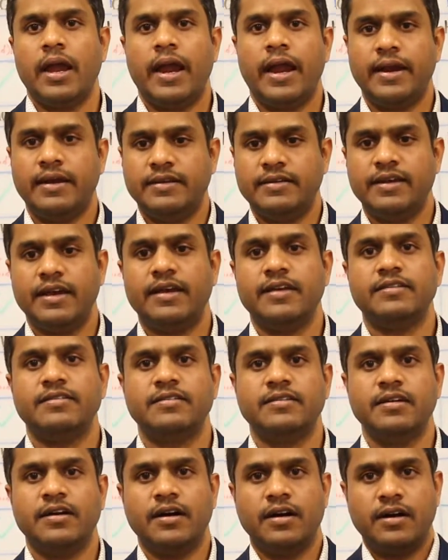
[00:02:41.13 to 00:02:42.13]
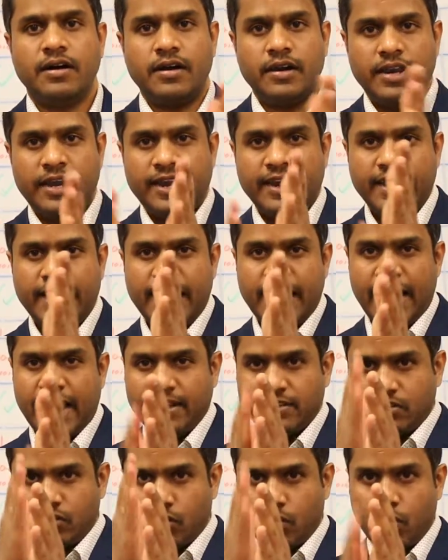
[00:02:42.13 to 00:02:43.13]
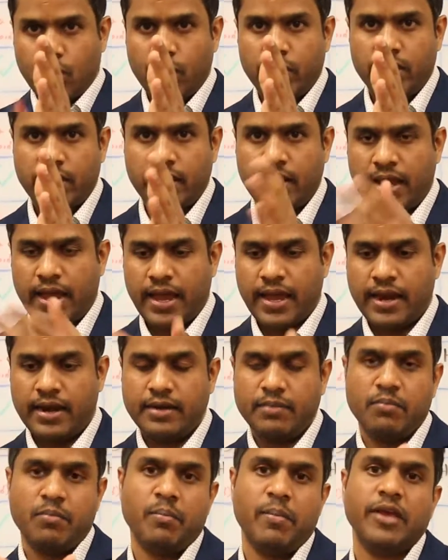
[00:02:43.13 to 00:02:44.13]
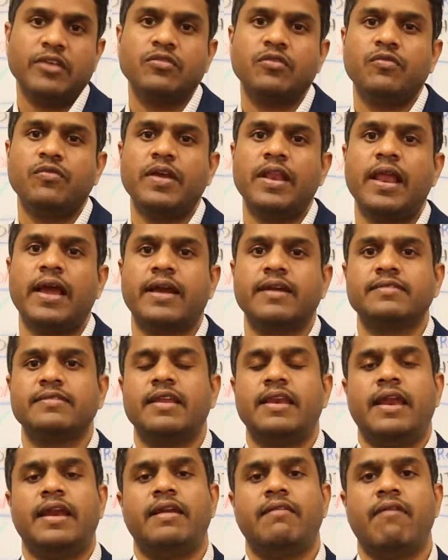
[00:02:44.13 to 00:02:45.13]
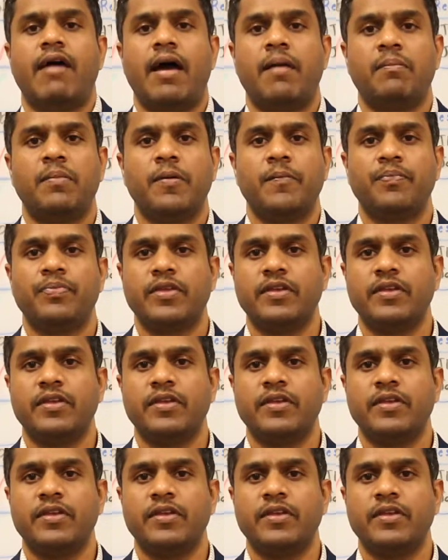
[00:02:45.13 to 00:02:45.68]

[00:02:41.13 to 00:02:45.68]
it just realigns to a vertical line and makes you feel like it's a native app.